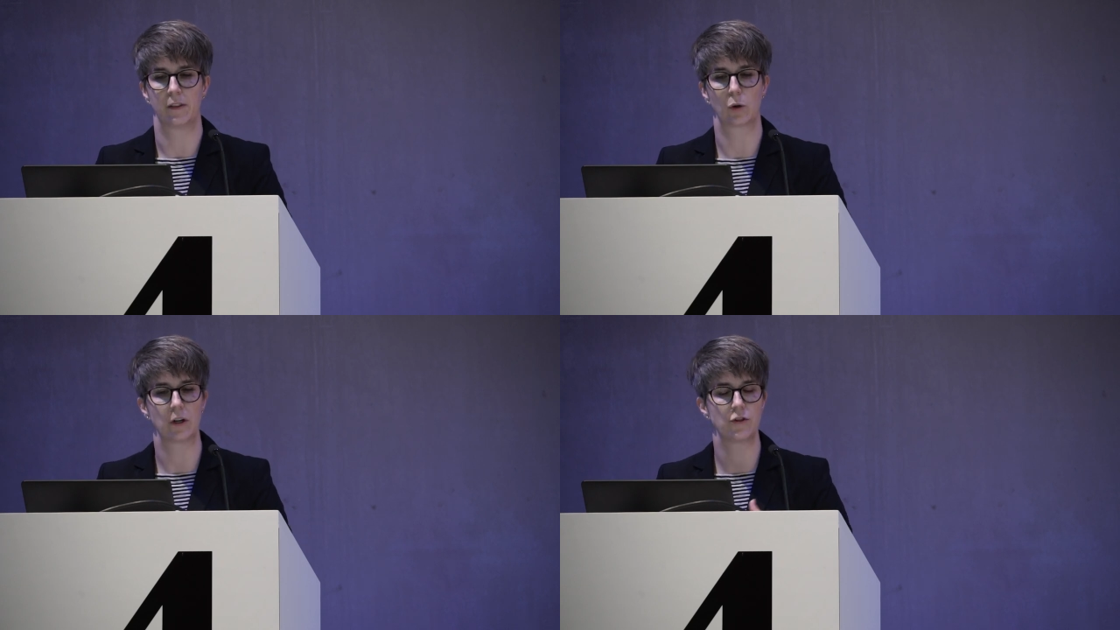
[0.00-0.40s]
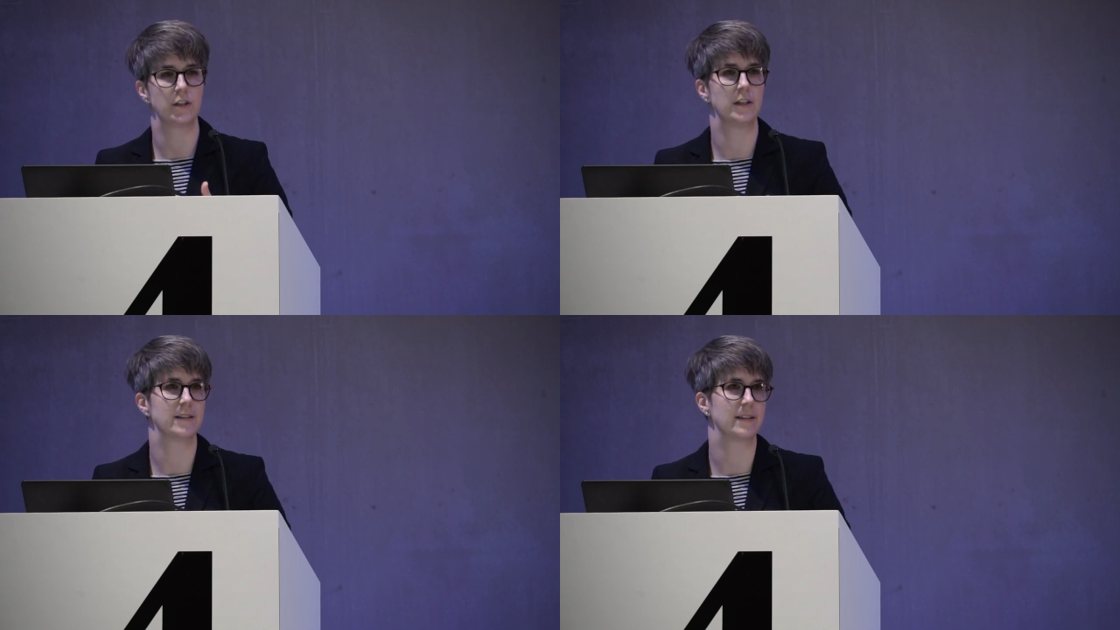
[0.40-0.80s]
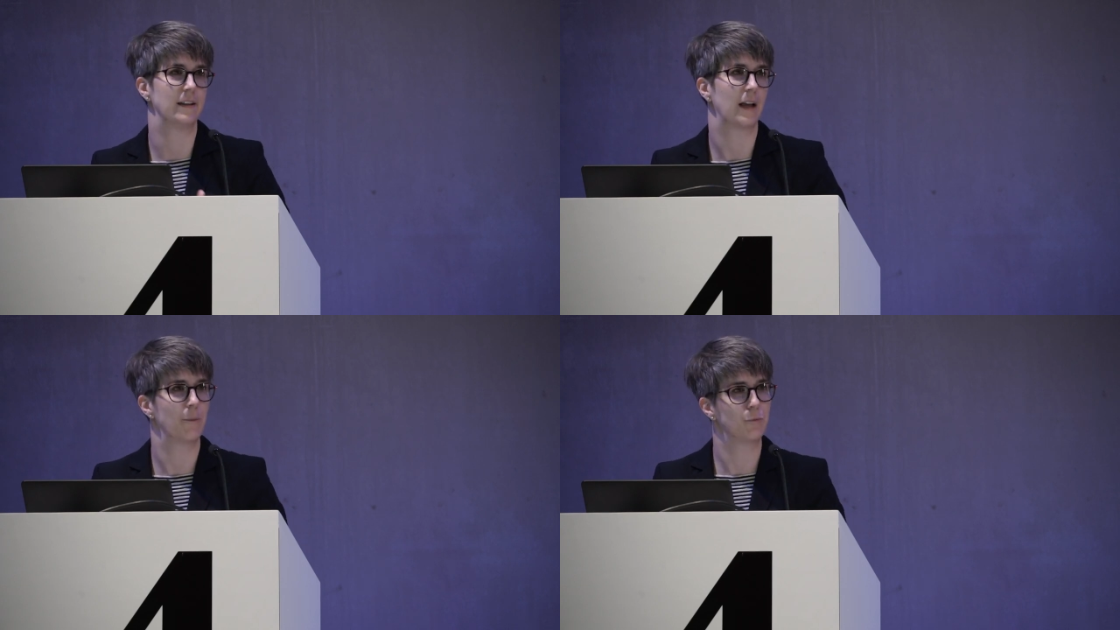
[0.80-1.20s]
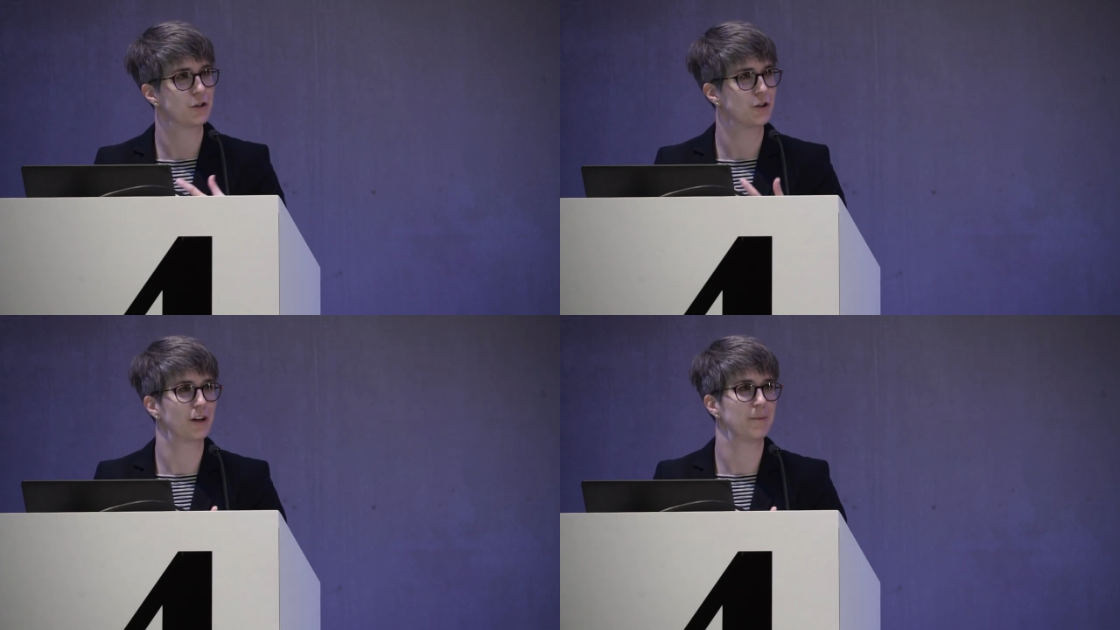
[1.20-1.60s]
the question is, and
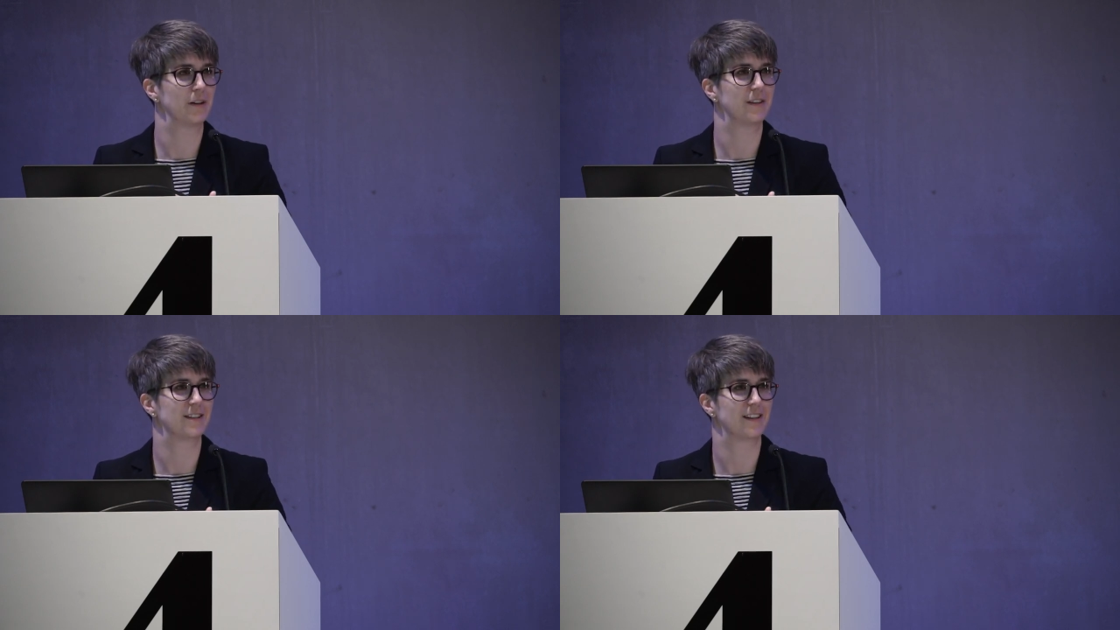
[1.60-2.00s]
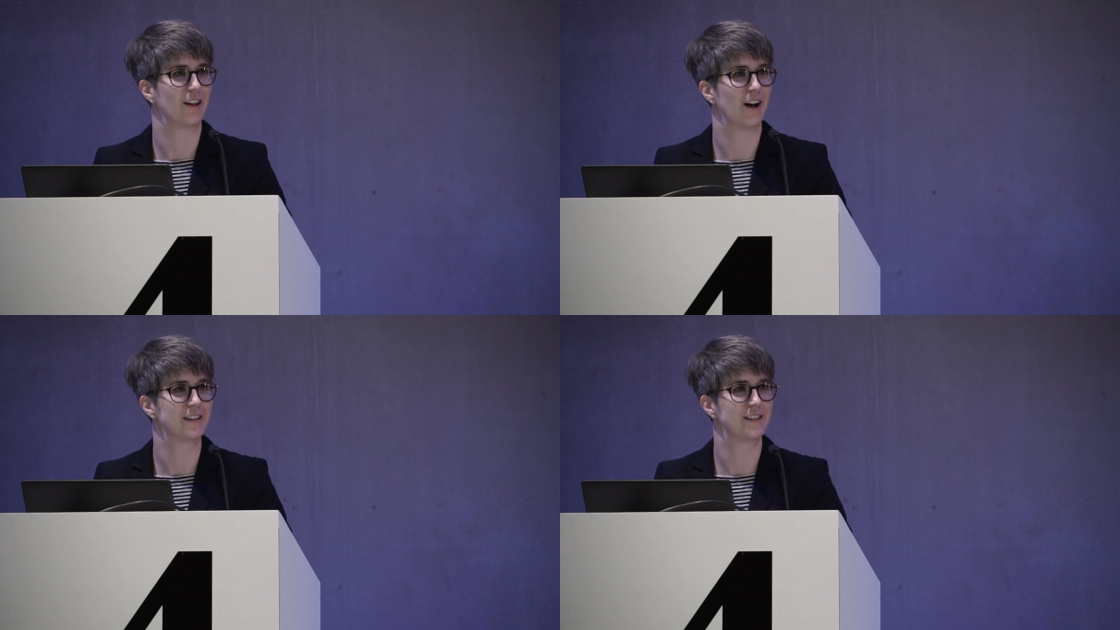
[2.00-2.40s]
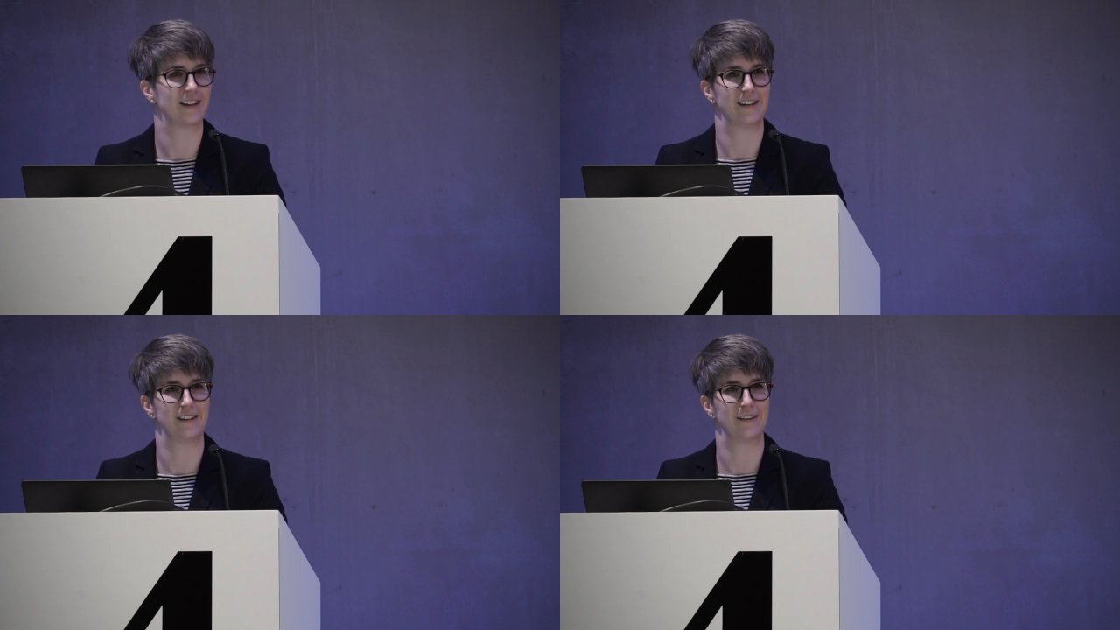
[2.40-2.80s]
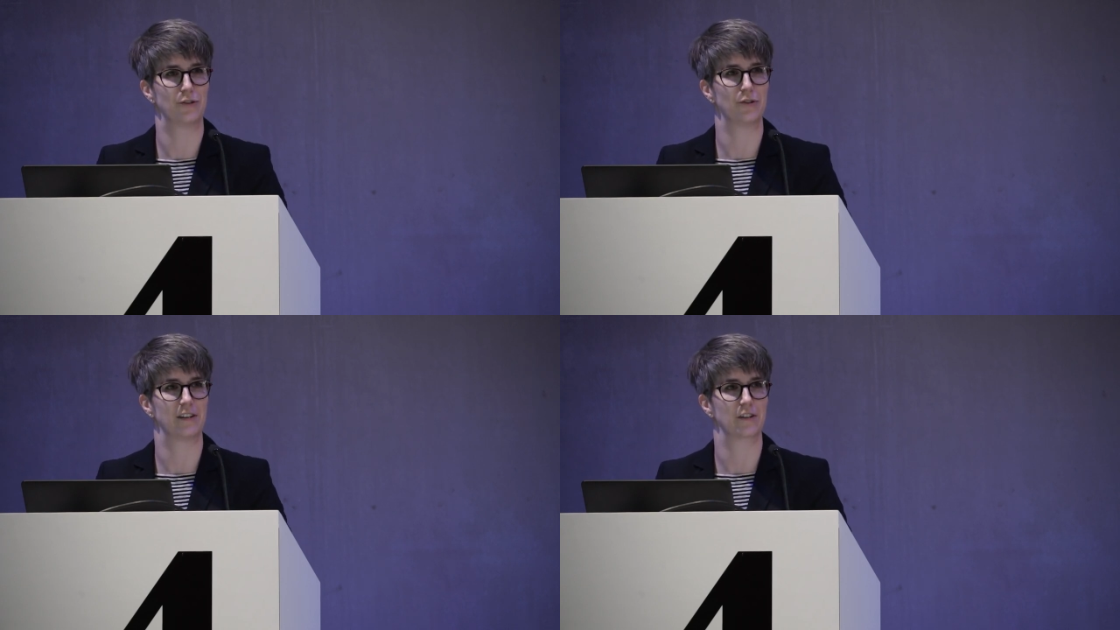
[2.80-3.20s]
we're talking about this a lot
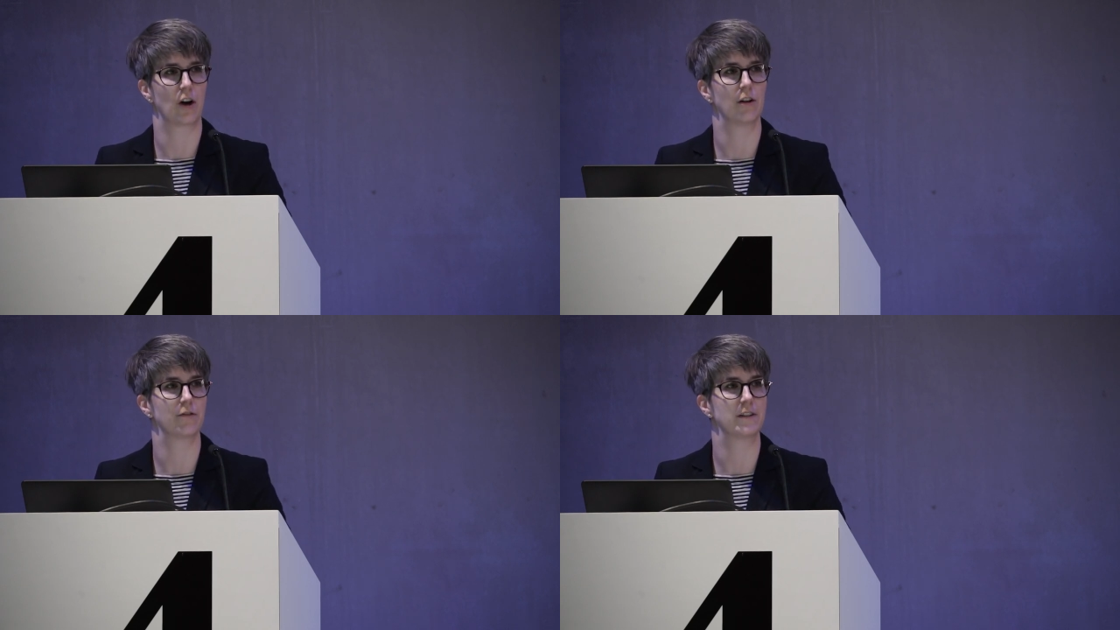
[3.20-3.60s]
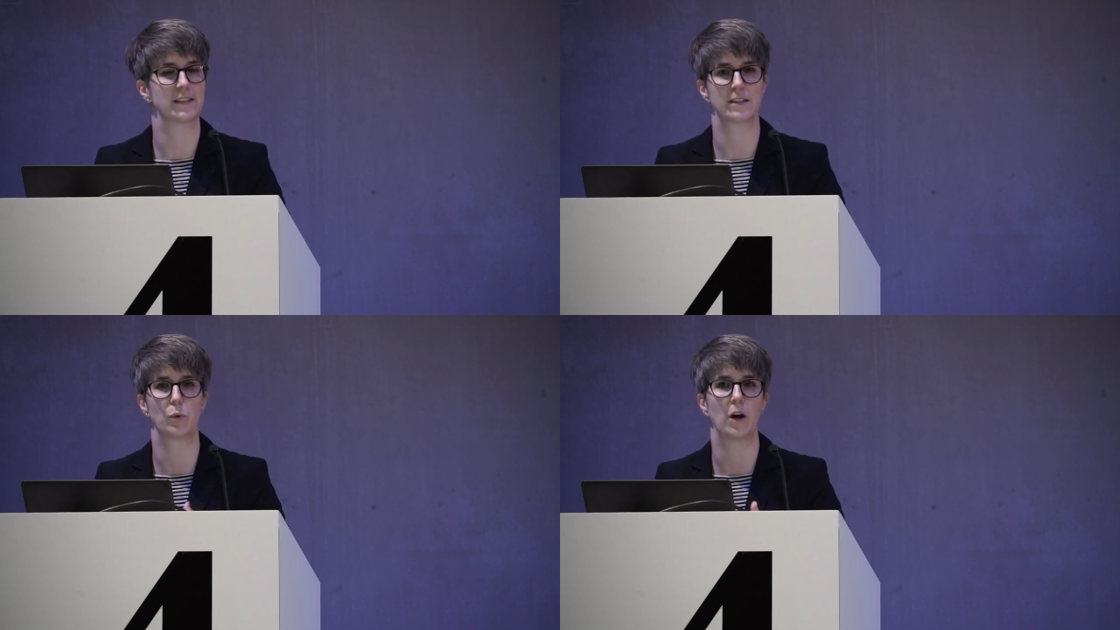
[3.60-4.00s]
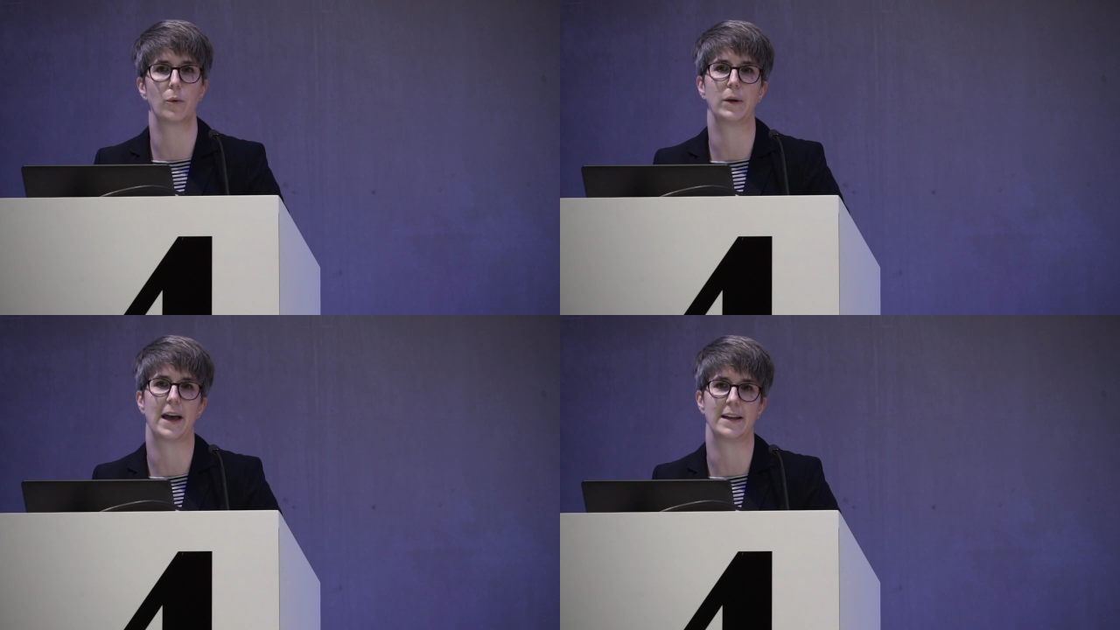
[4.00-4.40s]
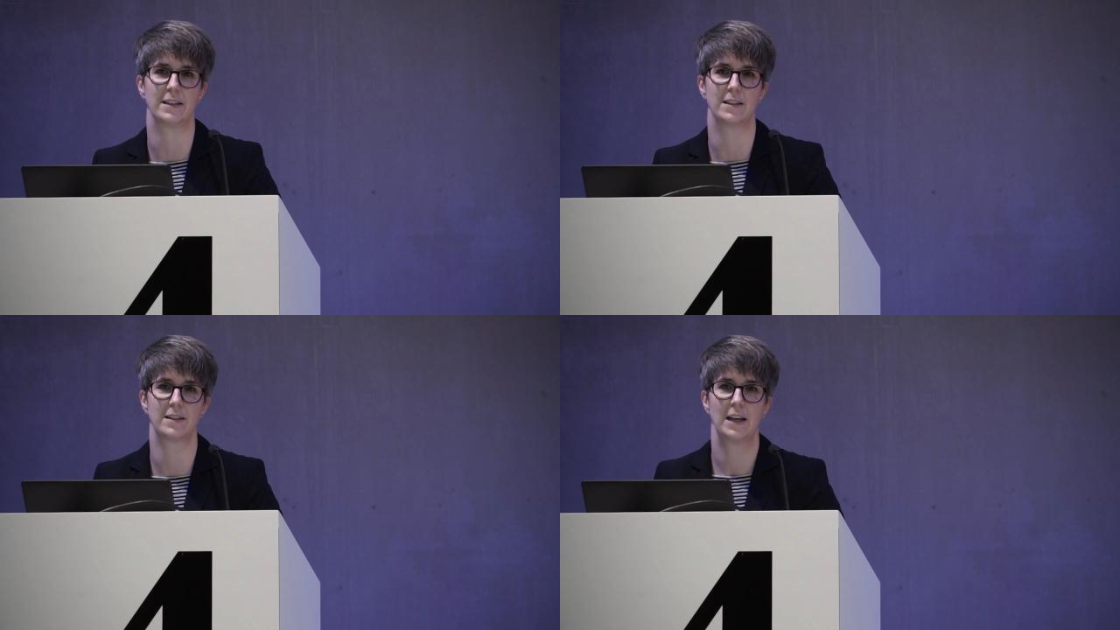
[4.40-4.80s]
during this conference, is where are we
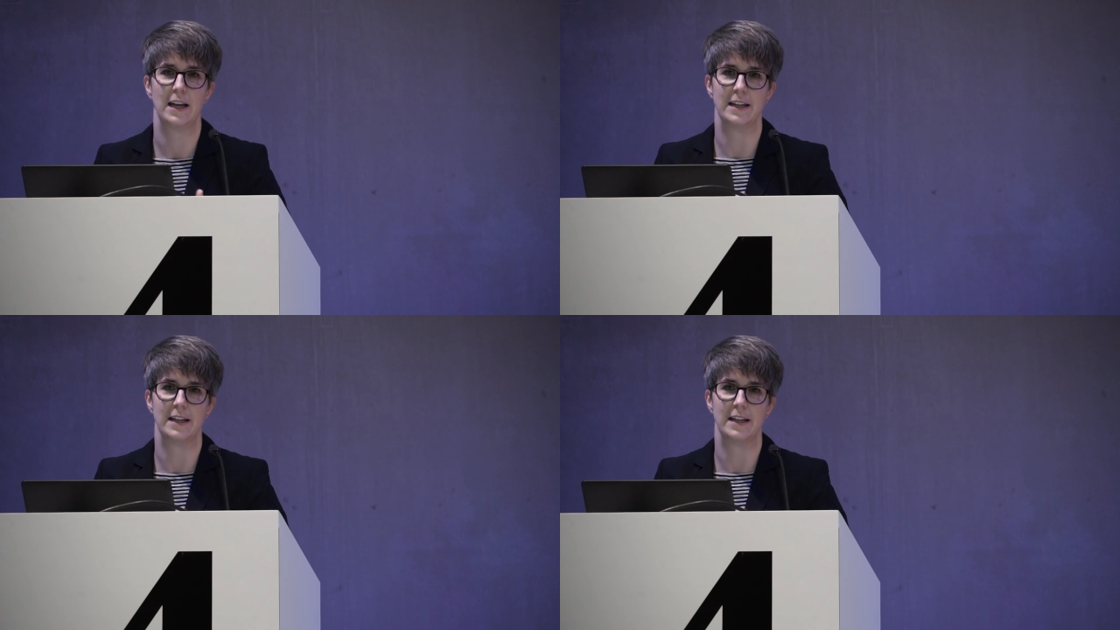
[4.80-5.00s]
headed?